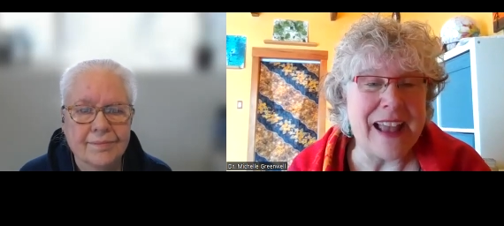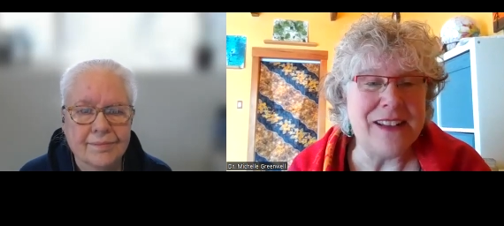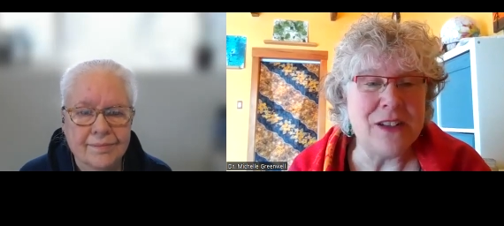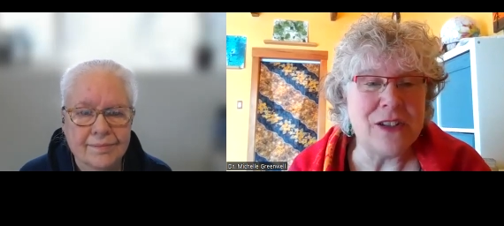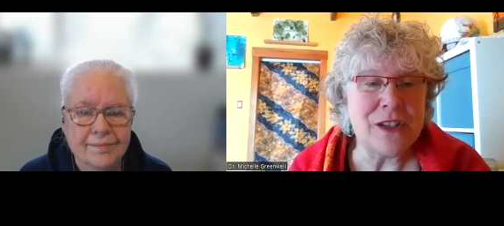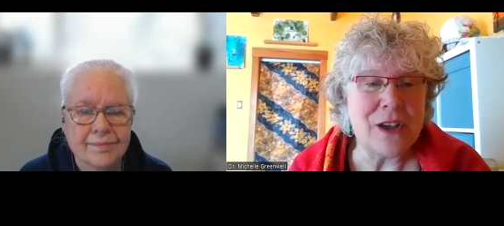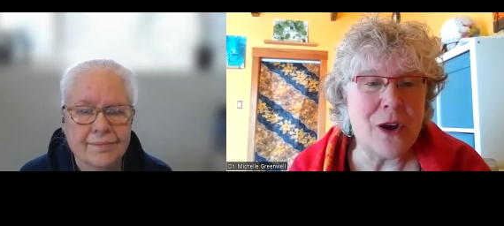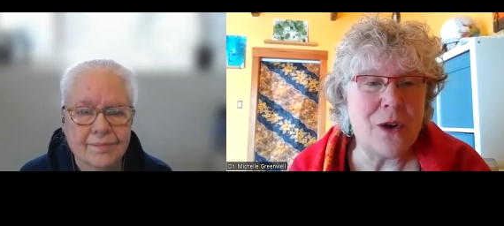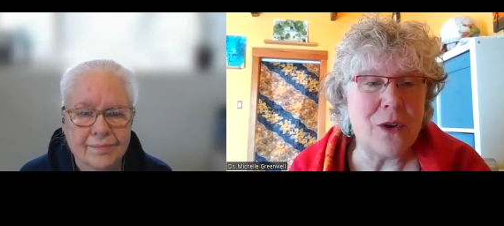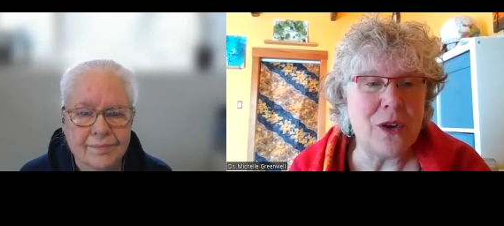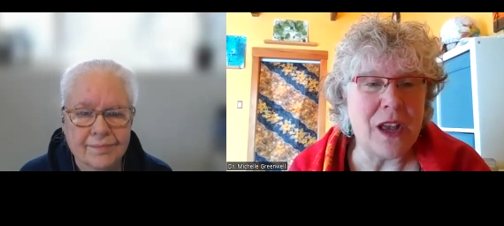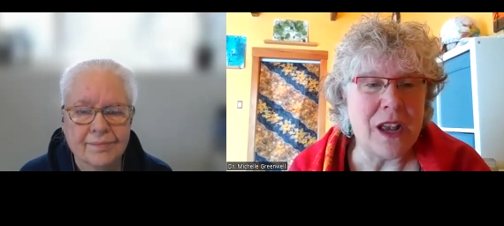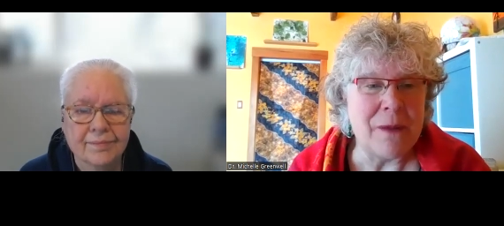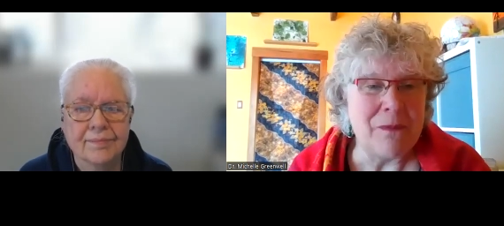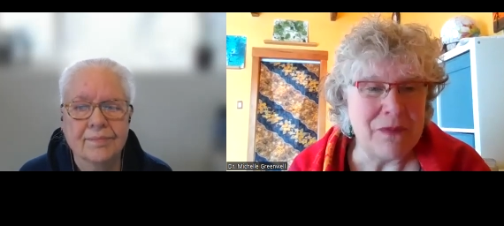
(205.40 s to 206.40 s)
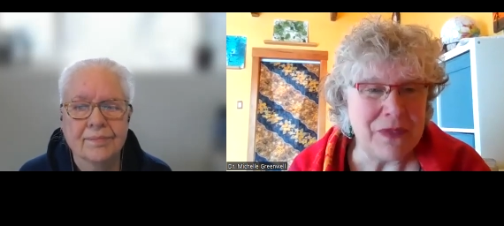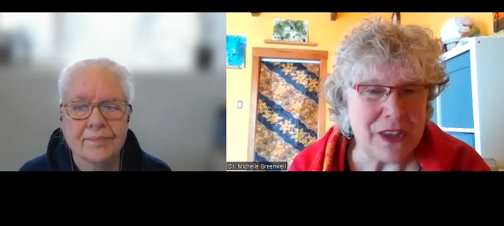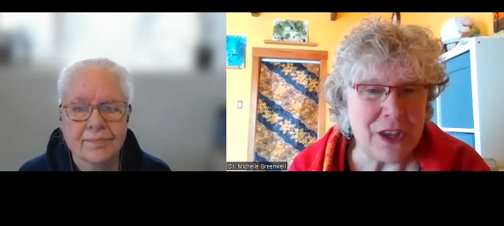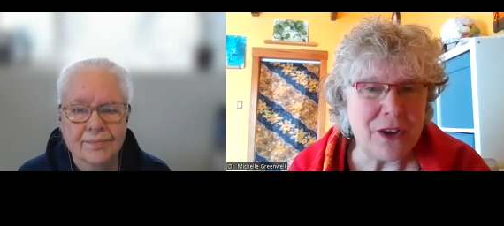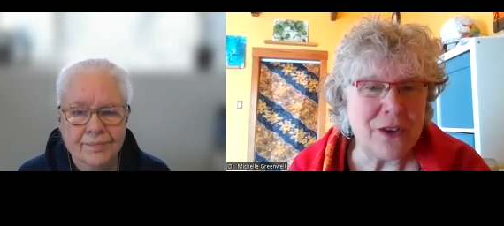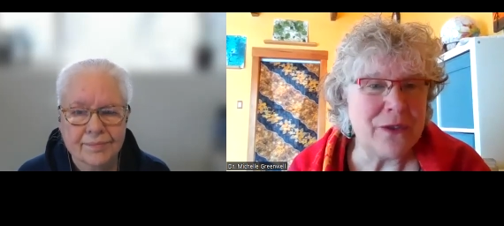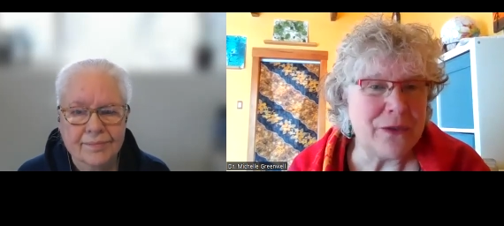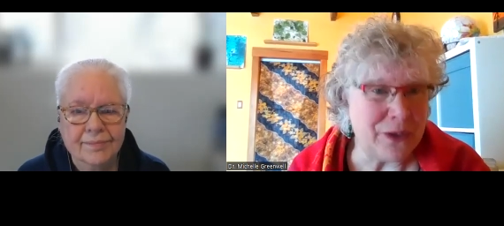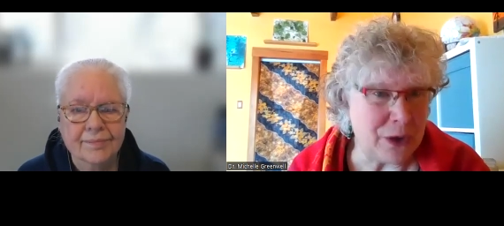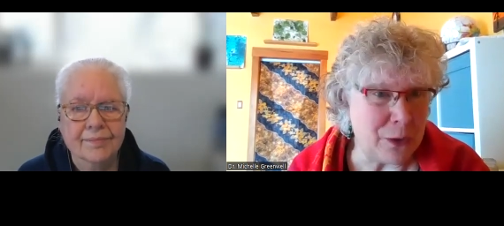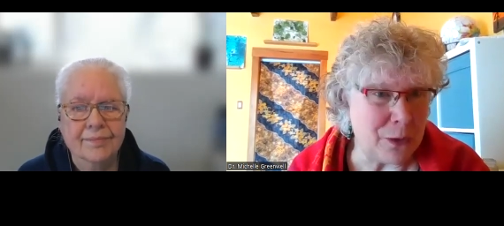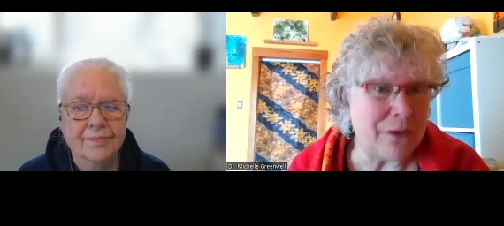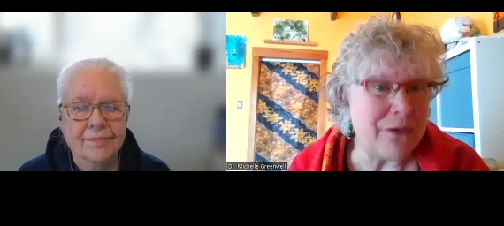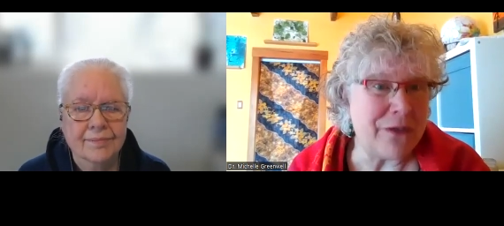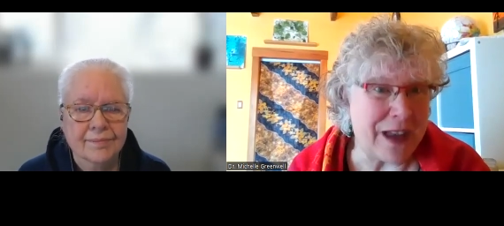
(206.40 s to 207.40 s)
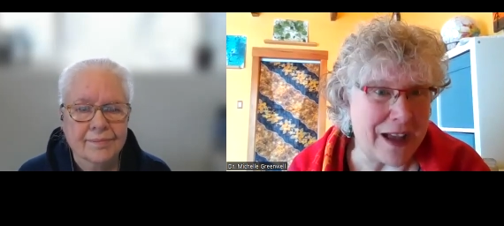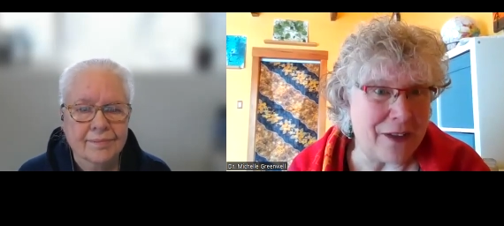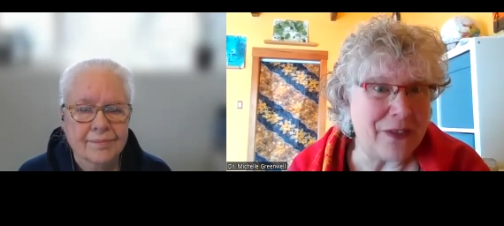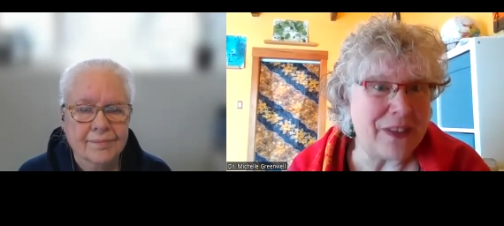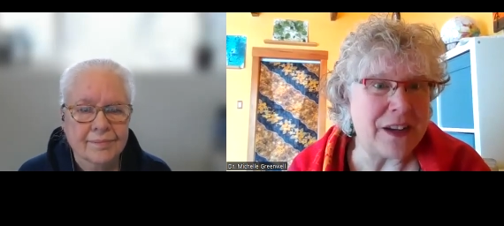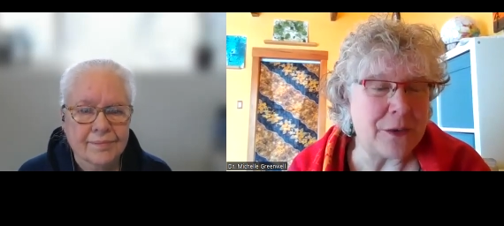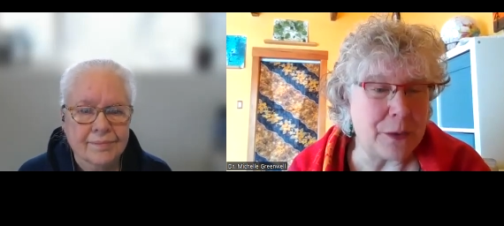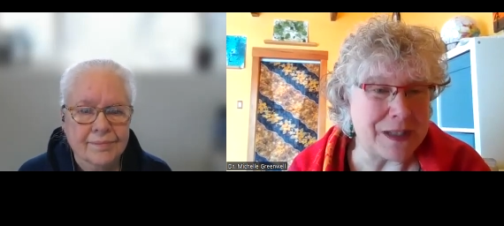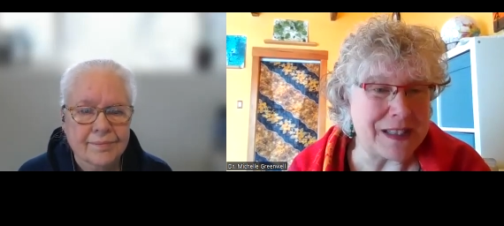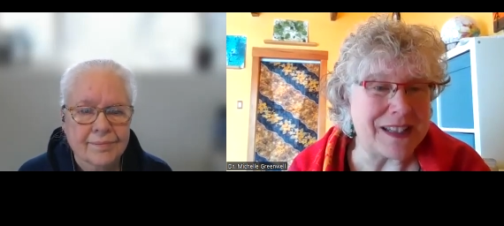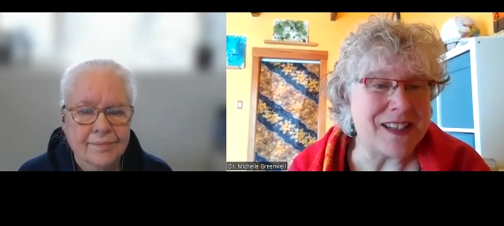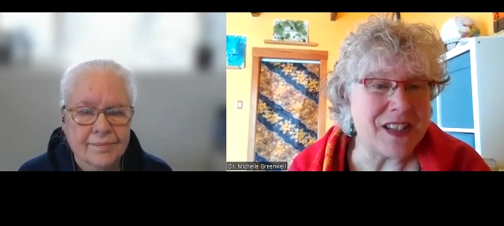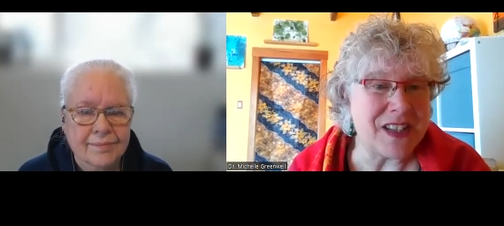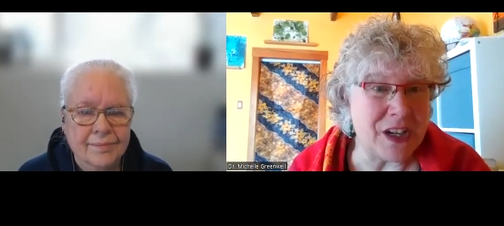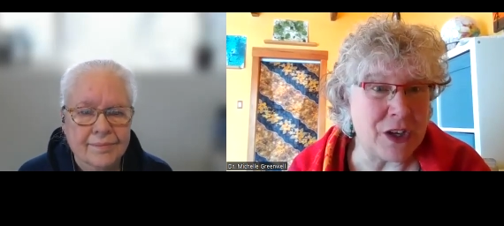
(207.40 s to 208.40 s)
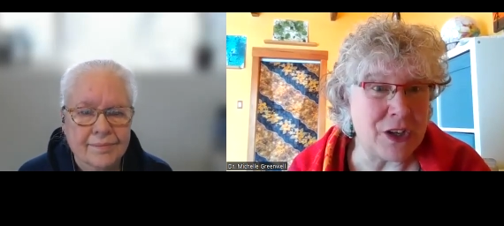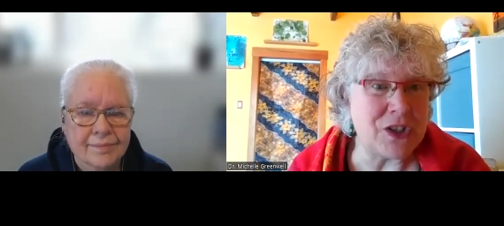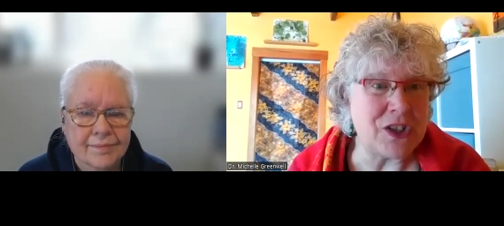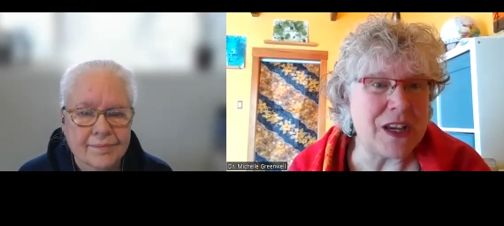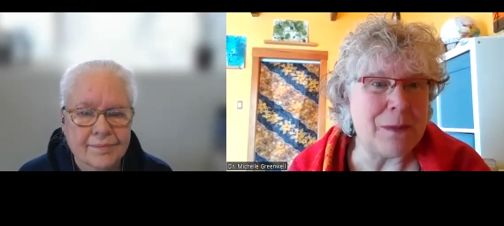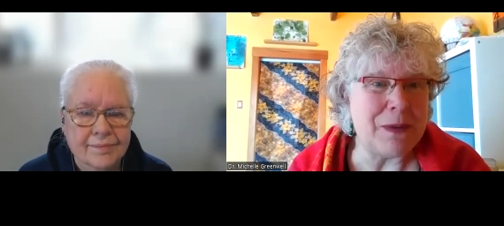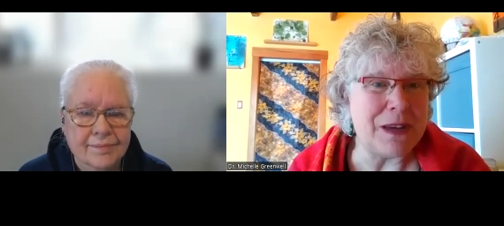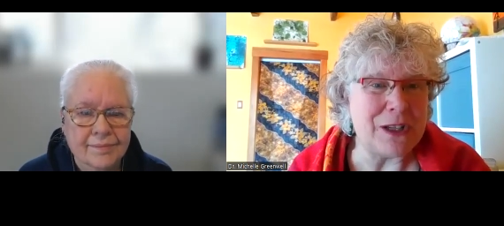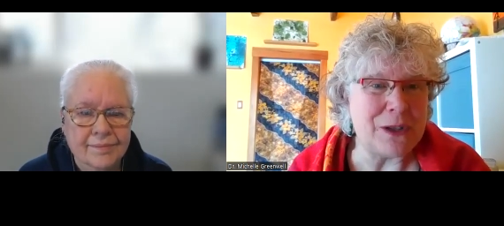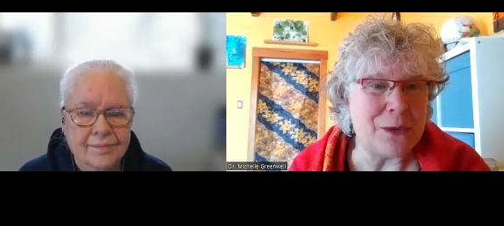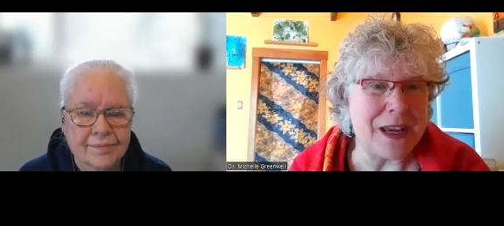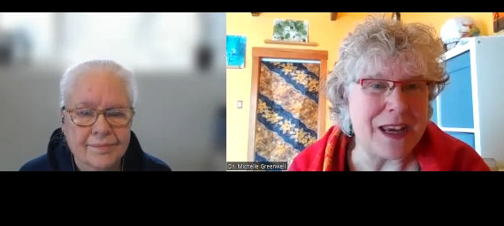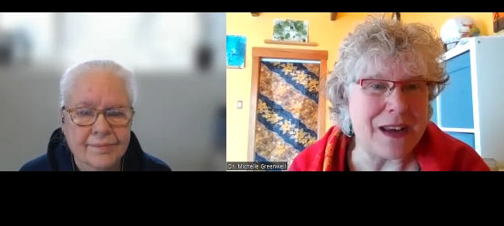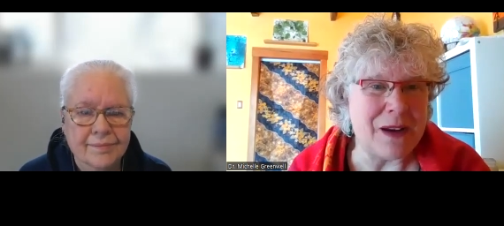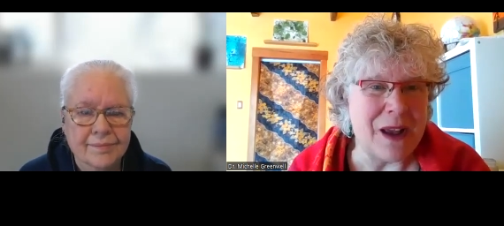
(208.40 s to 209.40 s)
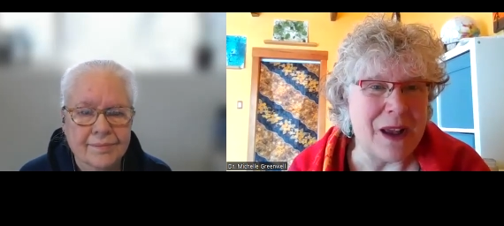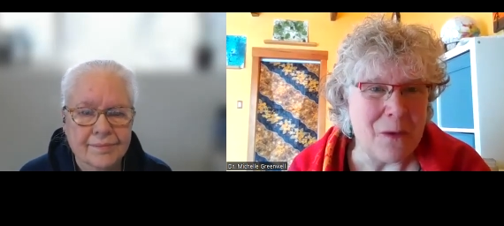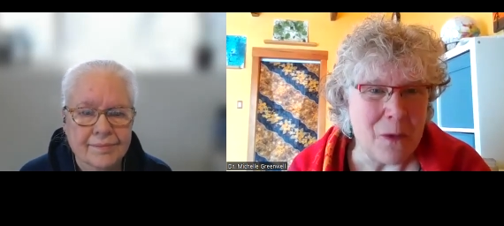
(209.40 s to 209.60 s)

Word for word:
Speaker 1: and so mm-hmm. you you have found there was a synergy between